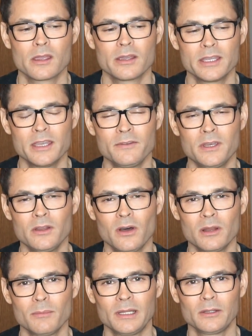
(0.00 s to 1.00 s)
given
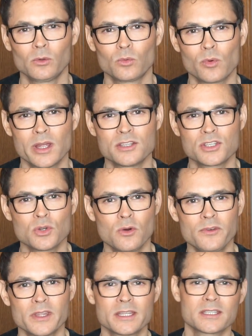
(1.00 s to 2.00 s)
on my little red
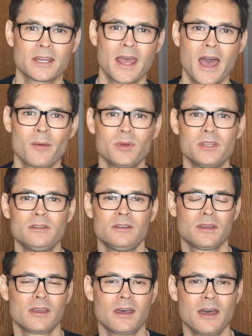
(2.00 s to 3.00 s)
sofa, that's going to happen
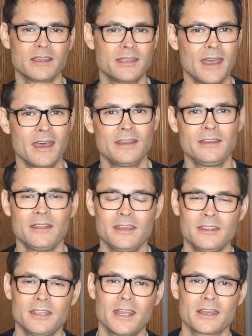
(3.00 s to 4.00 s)
again
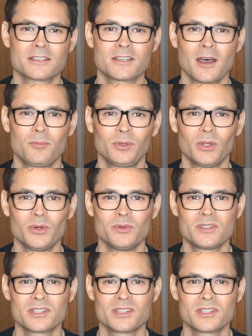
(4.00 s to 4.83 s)
in the next upload.